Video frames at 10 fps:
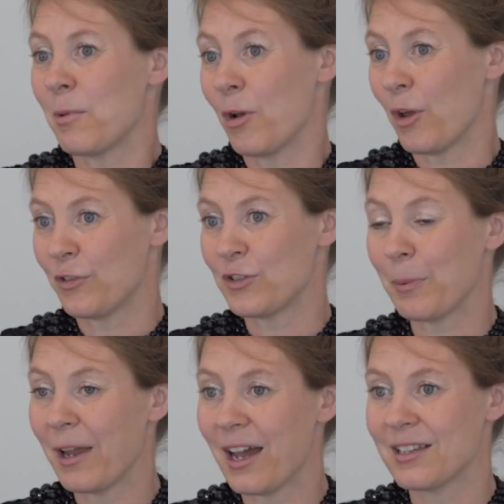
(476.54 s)
a lot of
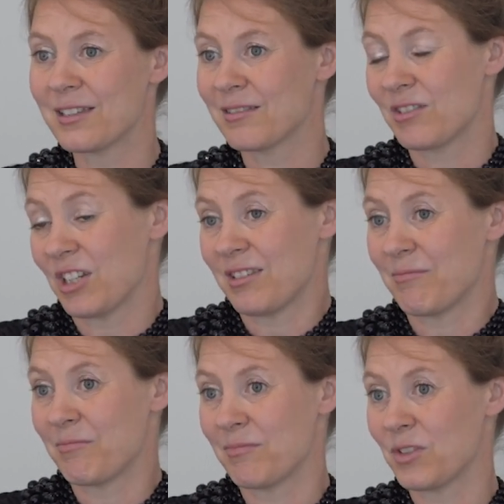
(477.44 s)
suppliers just
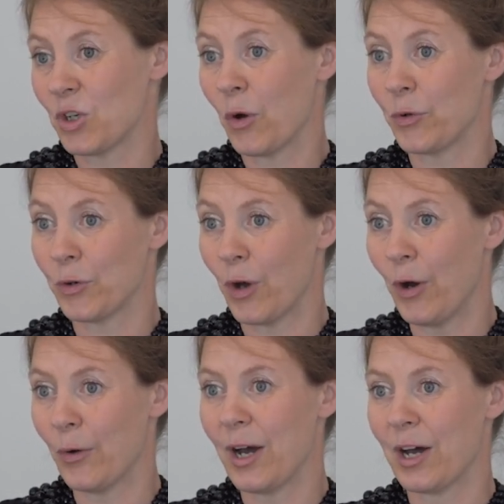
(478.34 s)
don't
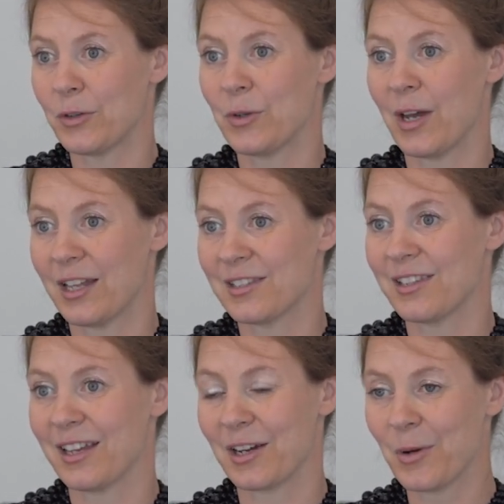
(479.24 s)
know how to
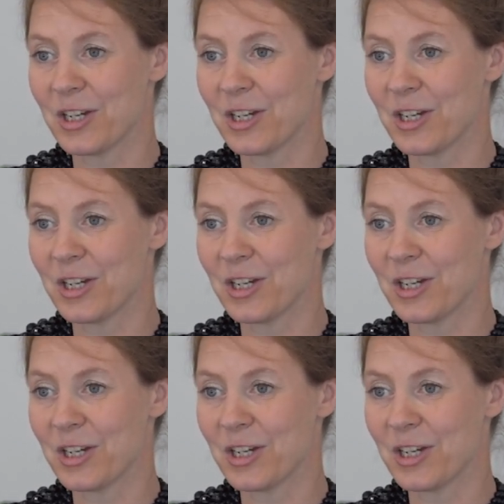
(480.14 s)
answer that